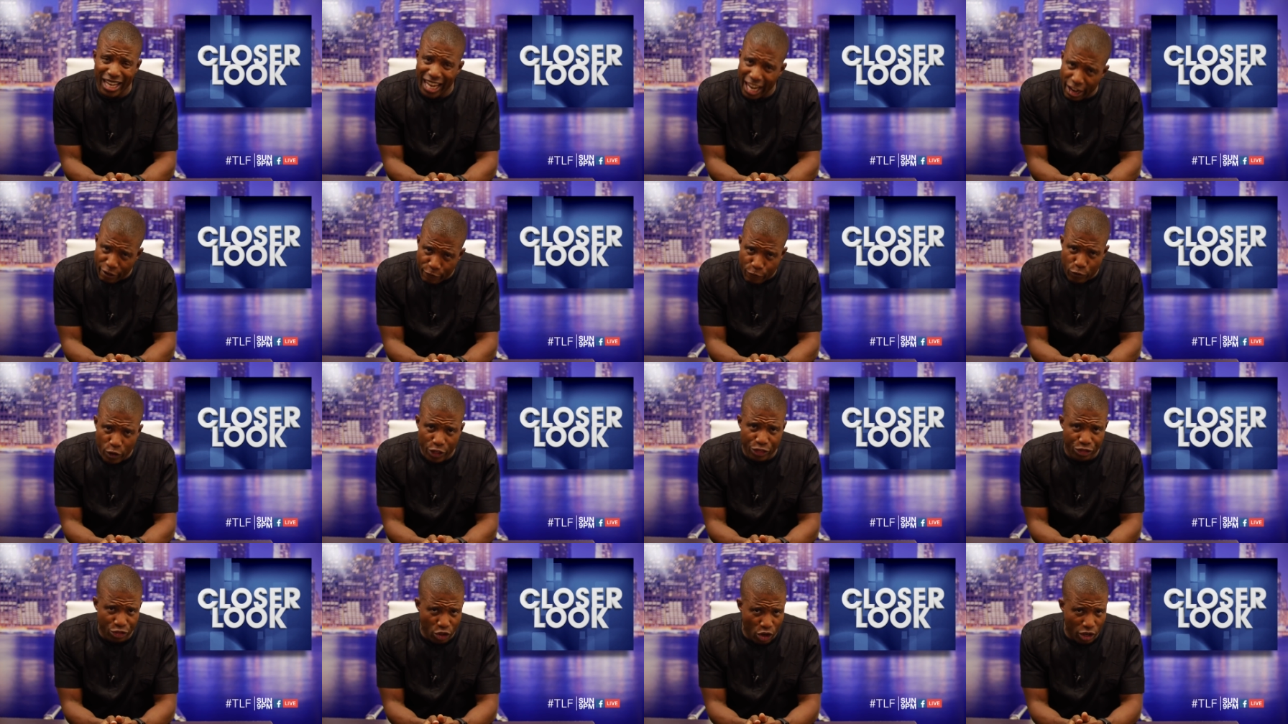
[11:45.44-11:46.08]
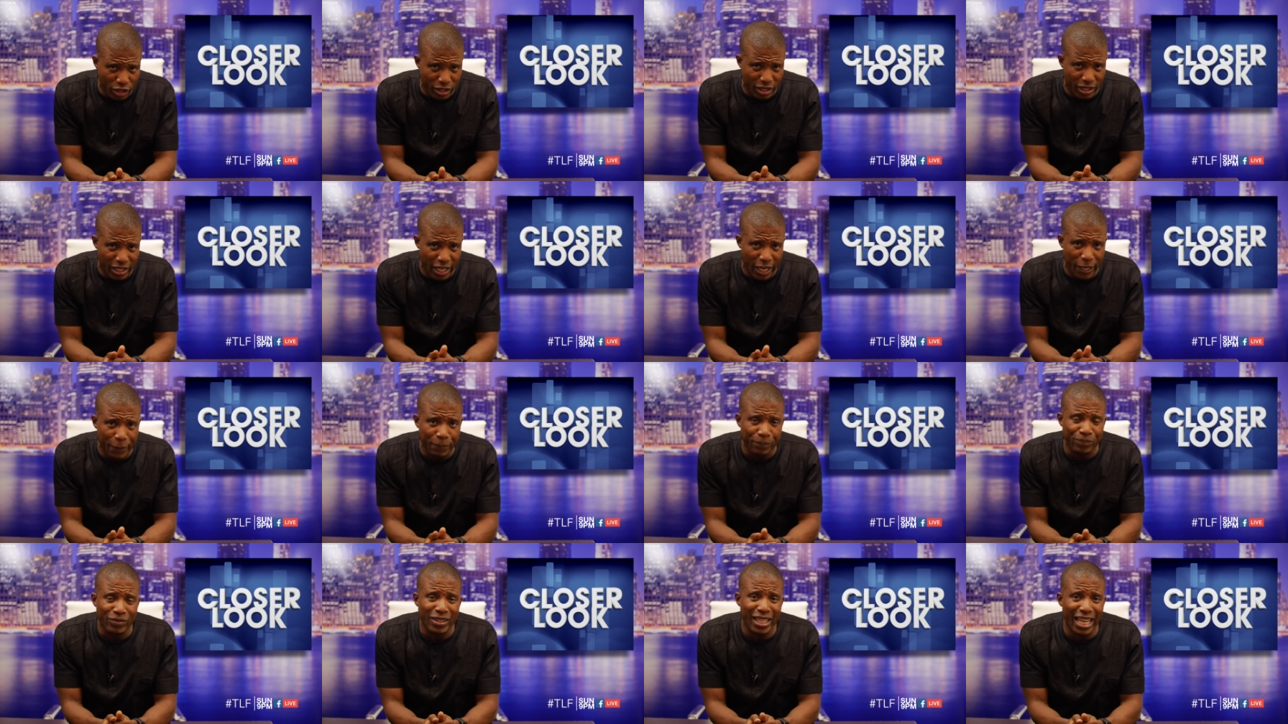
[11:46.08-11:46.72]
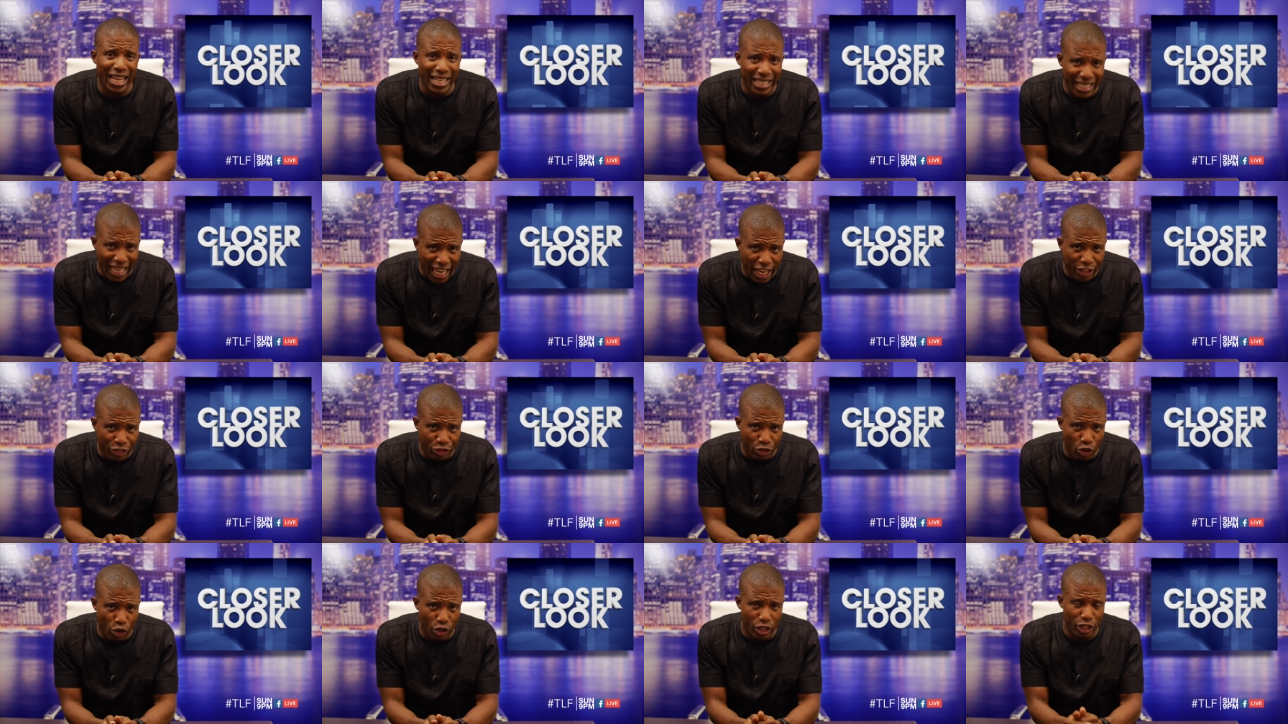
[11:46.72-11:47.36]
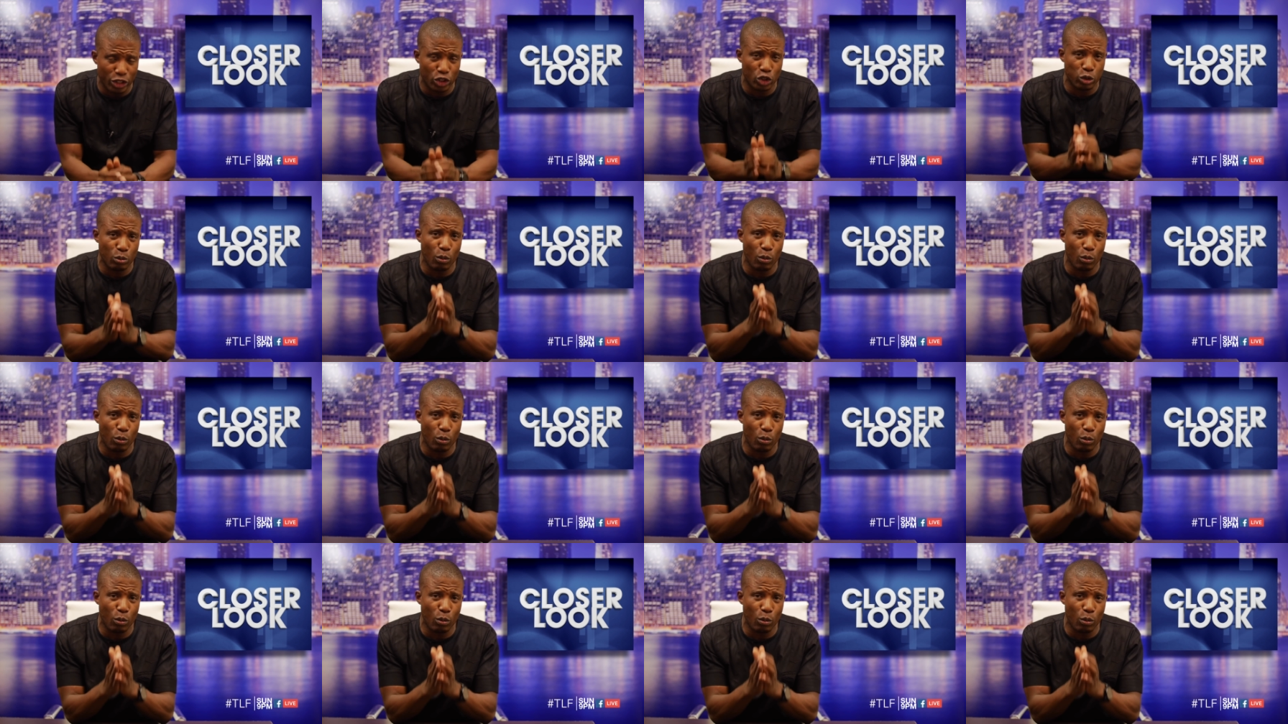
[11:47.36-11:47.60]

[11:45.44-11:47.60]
every Thursday, at 8.30.